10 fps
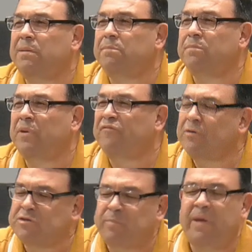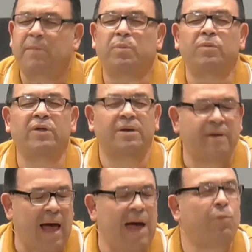But folks, people that
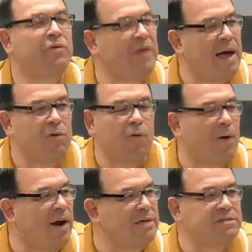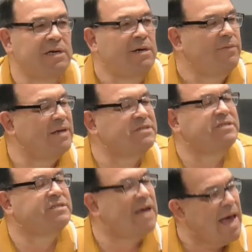die without Christ, that's
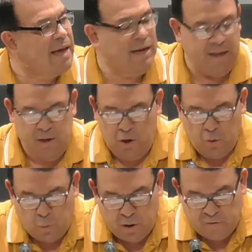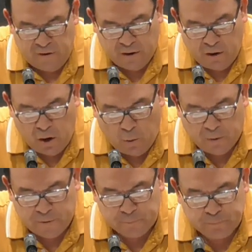exactly where they're going.
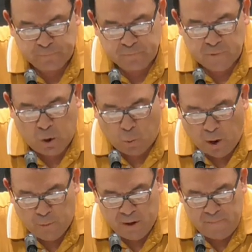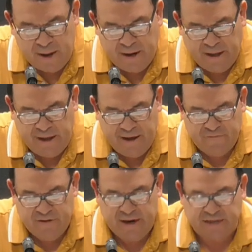Or what will a man give
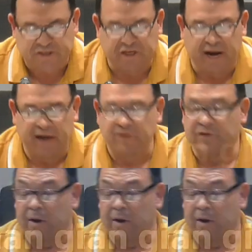in exchange